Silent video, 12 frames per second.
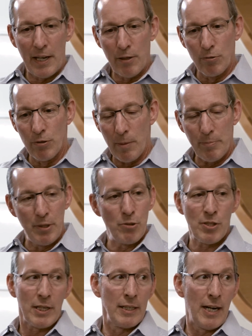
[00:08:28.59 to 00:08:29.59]
They grew up
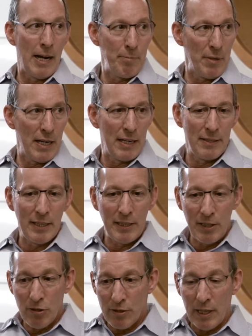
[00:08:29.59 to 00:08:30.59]
using an iPad.
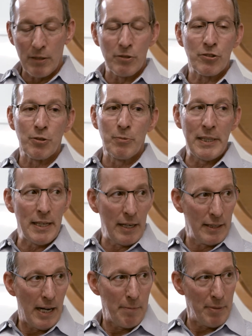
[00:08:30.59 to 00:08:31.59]
They learn to read
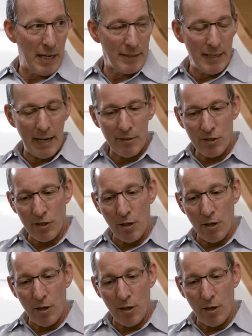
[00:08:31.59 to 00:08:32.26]
on an iPad now.